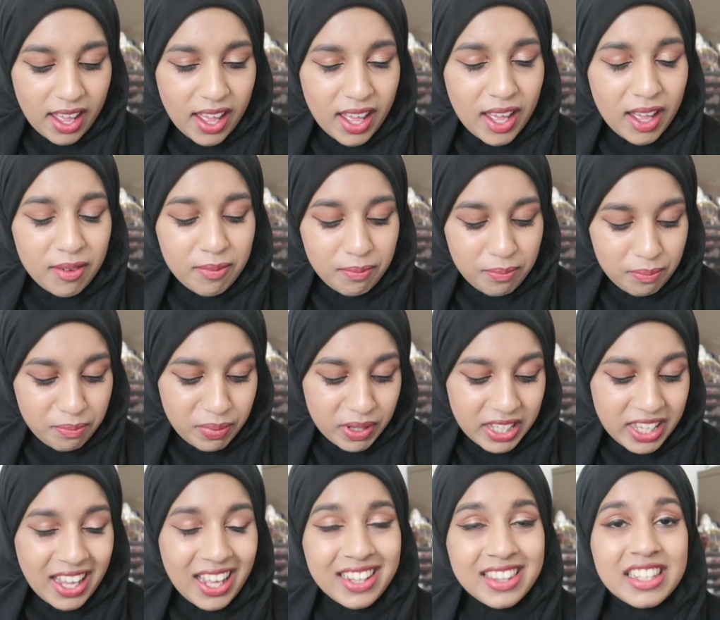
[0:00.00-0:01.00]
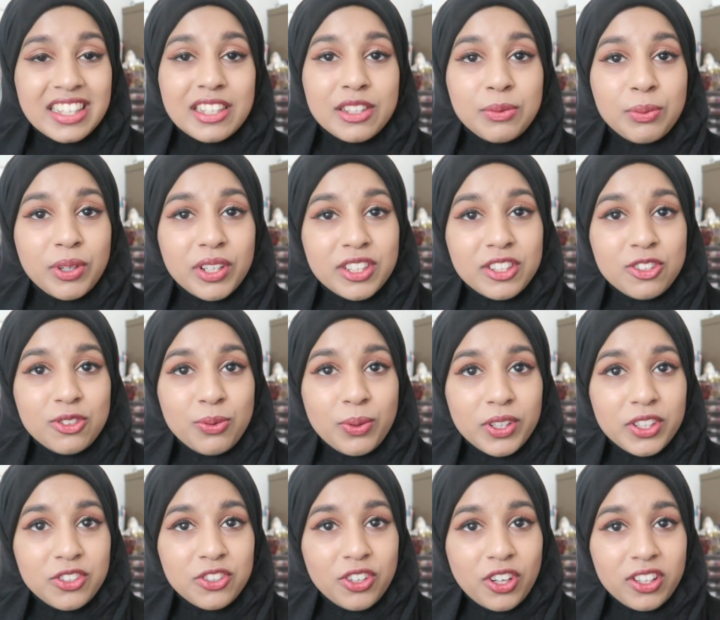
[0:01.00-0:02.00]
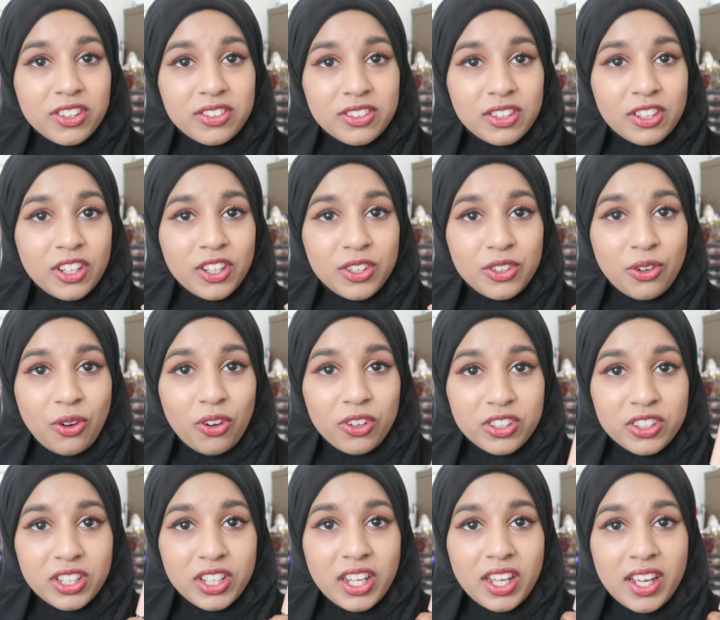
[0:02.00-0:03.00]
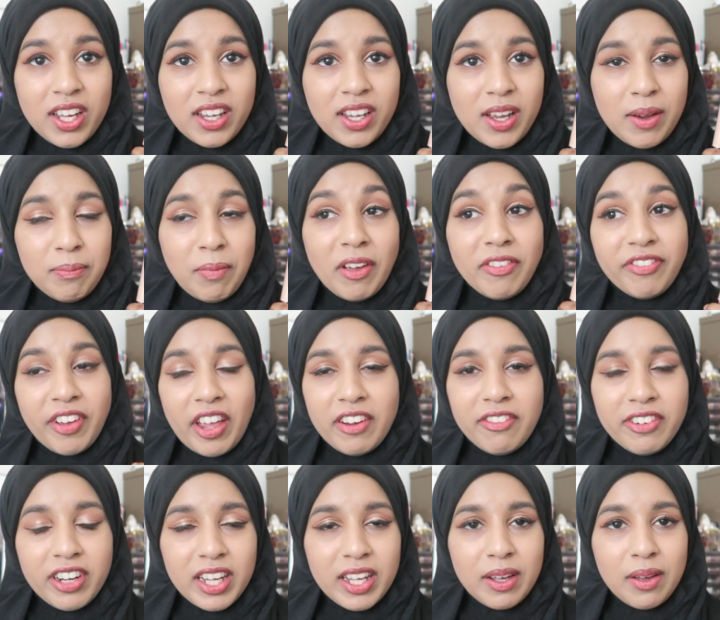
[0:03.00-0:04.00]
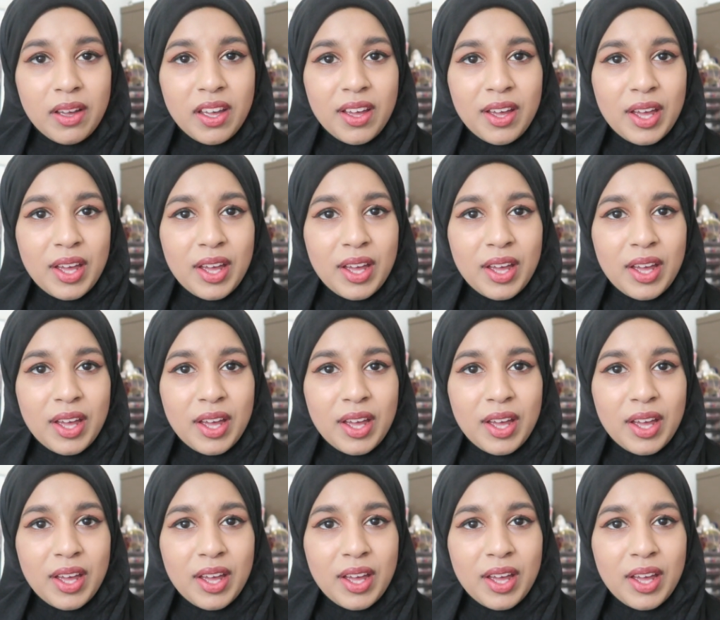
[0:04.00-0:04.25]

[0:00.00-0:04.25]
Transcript: But yeah, these ones were just not my favorite,